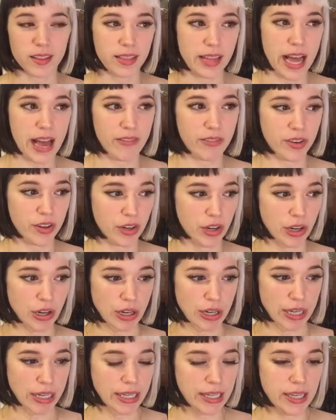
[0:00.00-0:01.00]

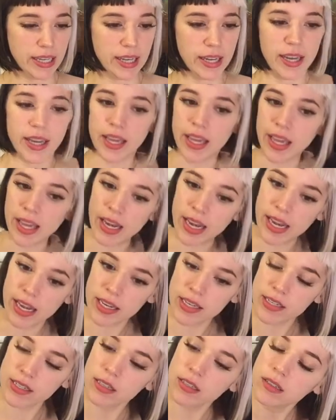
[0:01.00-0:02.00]
lavender in
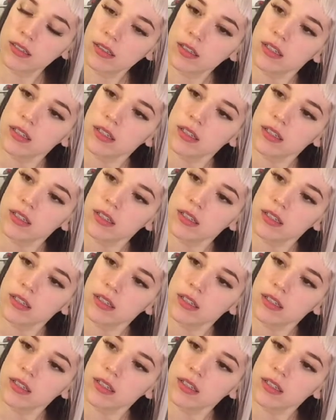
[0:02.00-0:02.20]
it